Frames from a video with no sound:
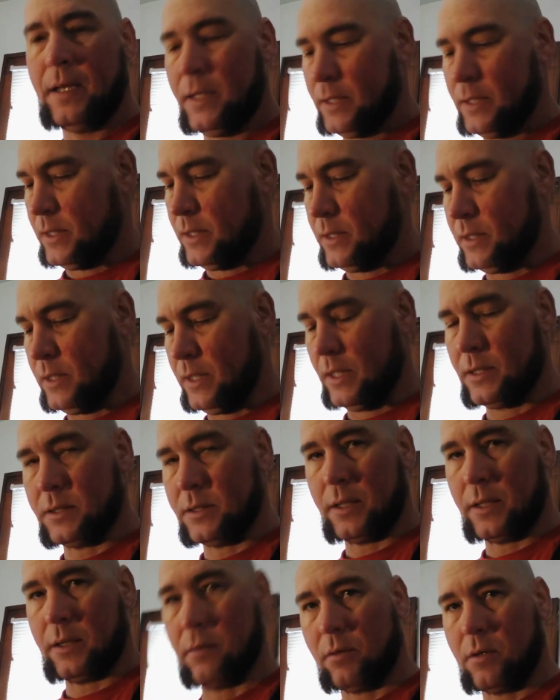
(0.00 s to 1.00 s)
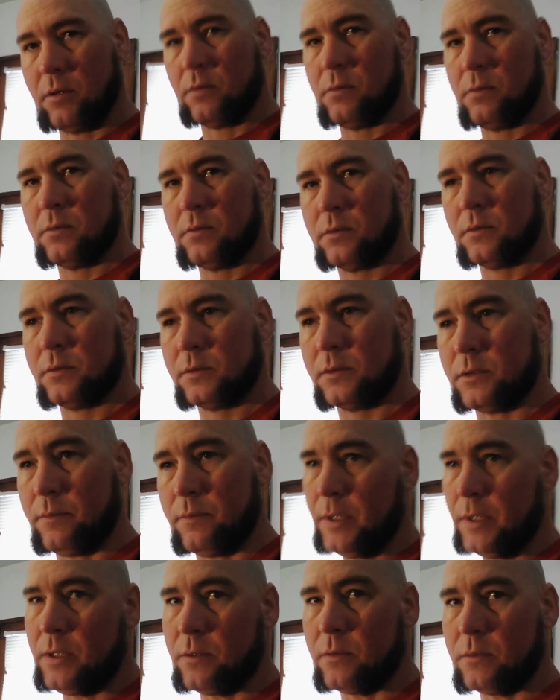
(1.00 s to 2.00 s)
and then as they grow,
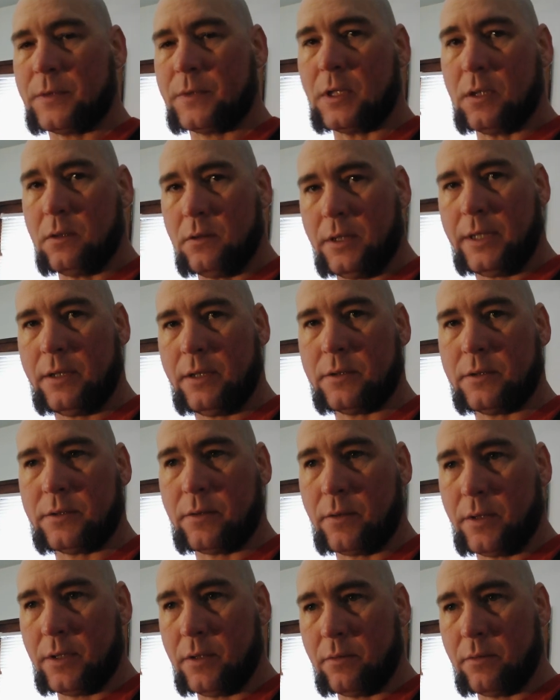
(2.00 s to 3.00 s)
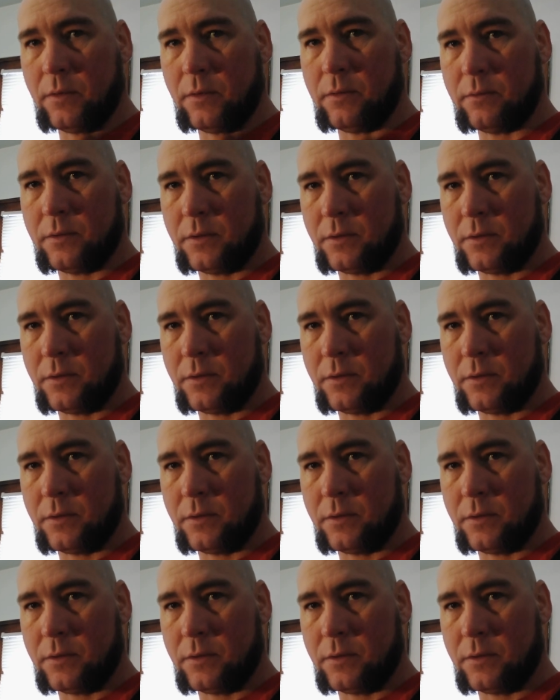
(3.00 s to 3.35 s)
tomatoes, the little hairs turn into roots,